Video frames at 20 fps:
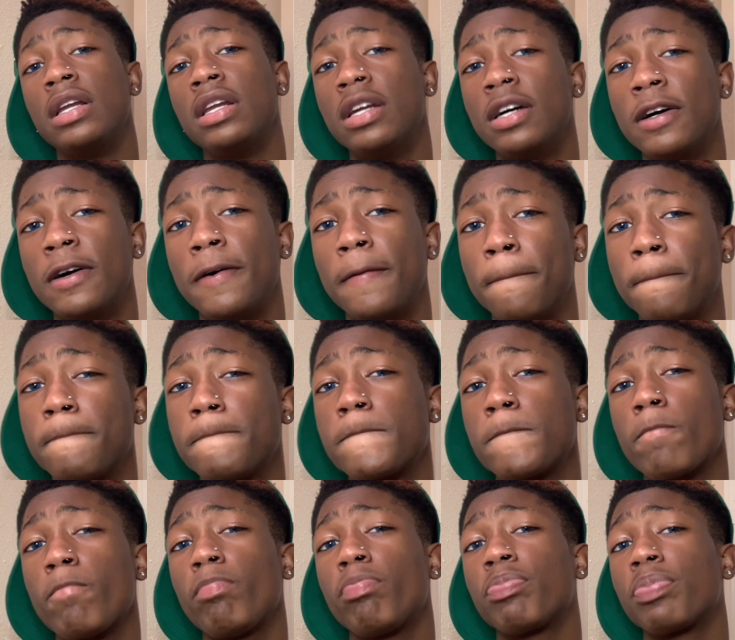look,
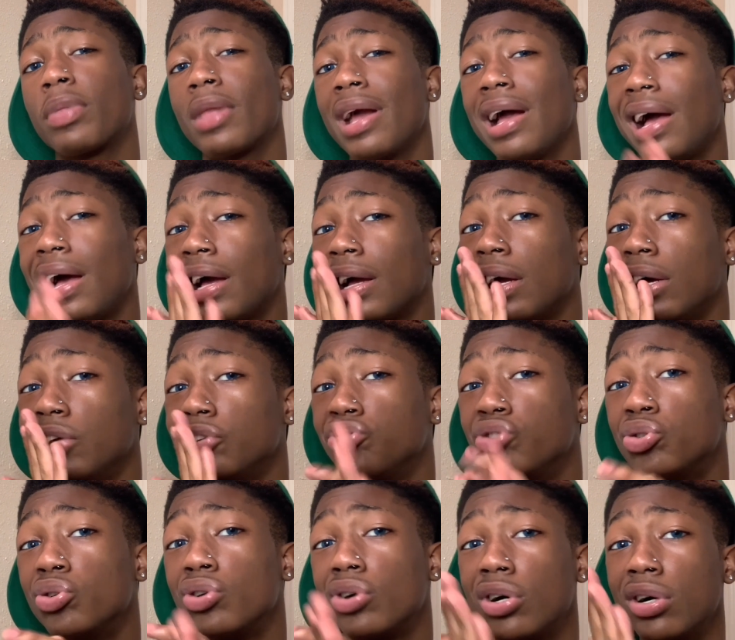I got
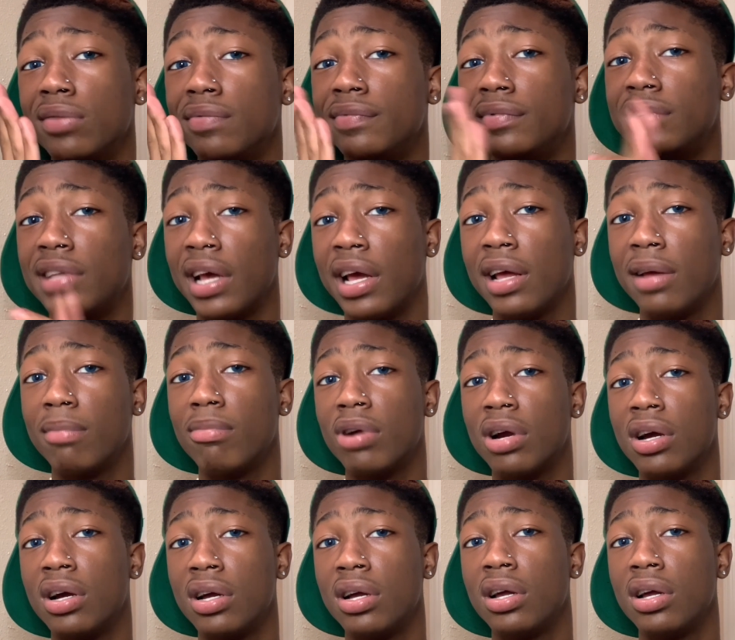drunk off that, bro.